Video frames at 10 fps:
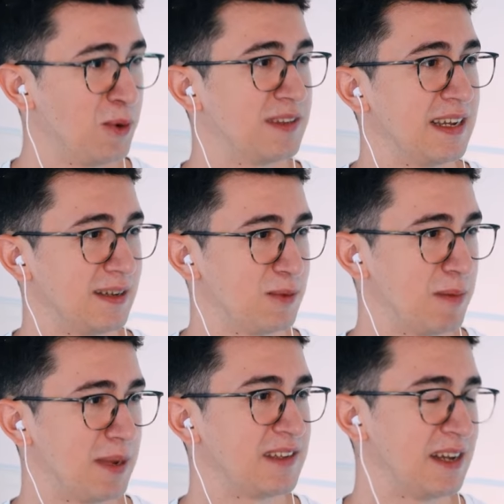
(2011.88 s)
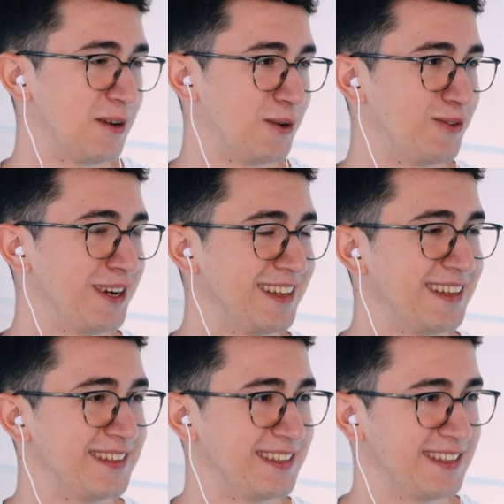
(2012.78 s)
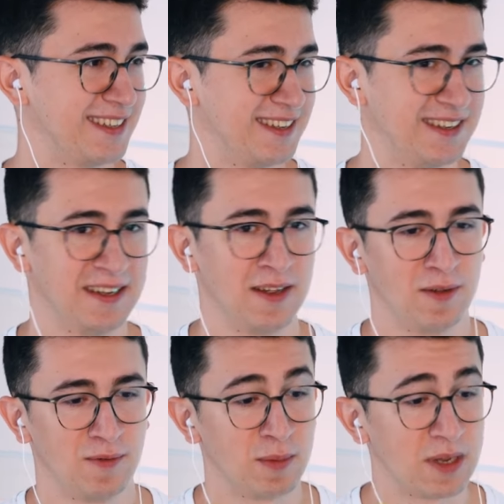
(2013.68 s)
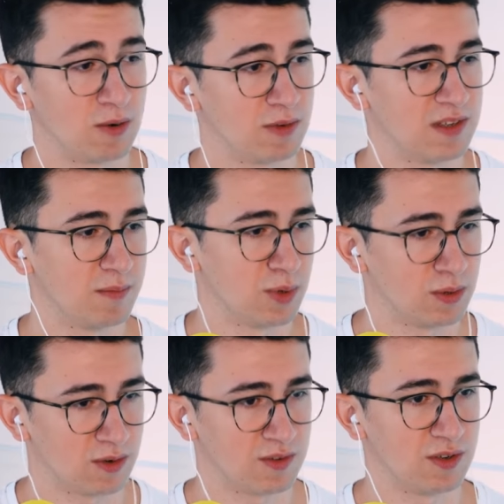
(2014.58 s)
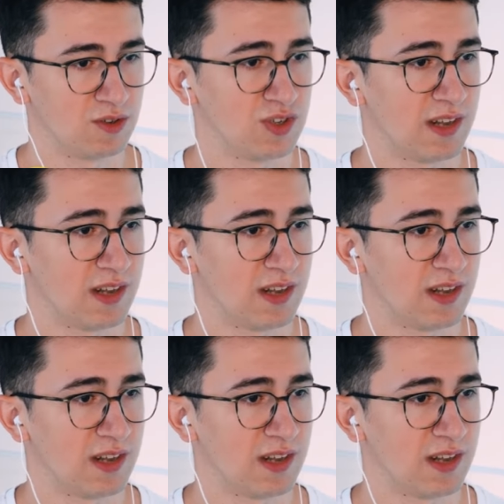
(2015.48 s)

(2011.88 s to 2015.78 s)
what data we are basing it on, right? This is for me always an important concern.